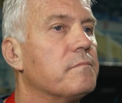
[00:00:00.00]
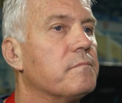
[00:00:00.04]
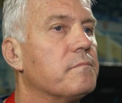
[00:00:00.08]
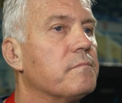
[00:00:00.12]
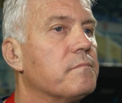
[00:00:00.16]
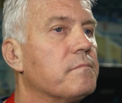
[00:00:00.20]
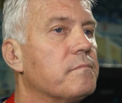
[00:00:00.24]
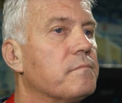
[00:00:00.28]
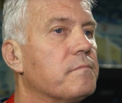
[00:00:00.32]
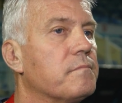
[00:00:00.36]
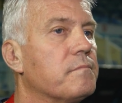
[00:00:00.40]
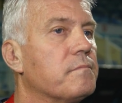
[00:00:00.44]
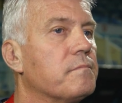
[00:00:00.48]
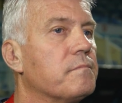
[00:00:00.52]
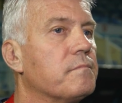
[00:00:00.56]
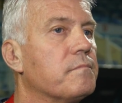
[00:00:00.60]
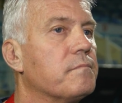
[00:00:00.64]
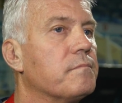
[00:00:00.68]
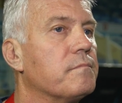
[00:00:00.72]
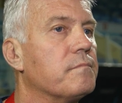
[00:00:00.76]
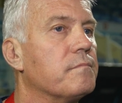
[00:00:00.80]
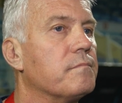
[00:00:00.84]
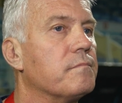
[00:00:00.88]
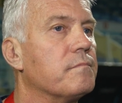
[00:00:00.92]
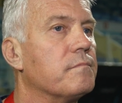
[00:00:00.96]
So you're in a
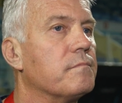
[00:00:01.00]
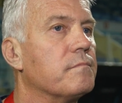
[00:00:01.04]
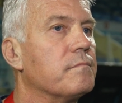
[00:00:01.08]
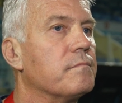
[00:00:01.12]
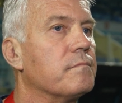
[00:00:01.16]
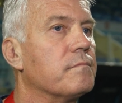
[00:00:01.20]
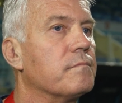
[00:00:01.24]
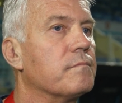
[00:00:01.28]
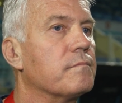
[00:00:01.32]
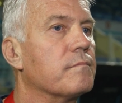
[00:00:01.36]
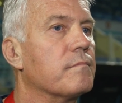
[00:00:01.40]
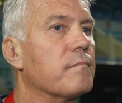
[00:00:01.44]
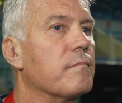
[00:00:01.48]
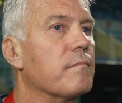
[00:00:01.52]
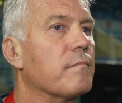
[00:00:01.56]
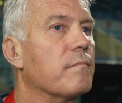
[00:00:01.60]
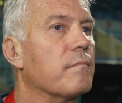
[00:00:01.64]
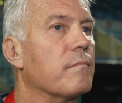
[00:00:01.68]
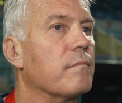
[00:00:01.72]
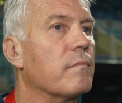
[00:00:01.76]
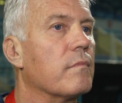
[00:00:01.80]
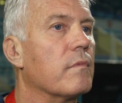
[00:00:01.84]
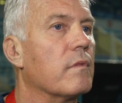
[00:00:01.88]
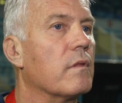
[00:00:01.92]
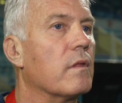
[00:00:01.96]
very strong position going into the
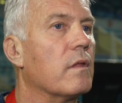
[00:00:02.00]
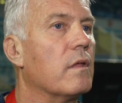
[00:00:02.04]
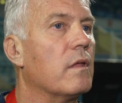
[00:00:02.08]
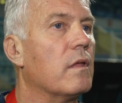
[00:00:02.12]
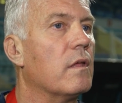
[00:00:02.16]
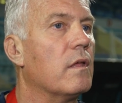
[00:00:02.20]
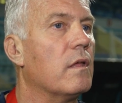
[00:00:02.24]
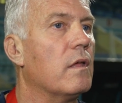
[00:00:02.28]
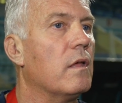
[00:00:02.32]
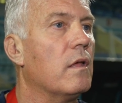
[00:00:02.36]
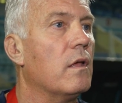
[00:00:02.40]
new year now?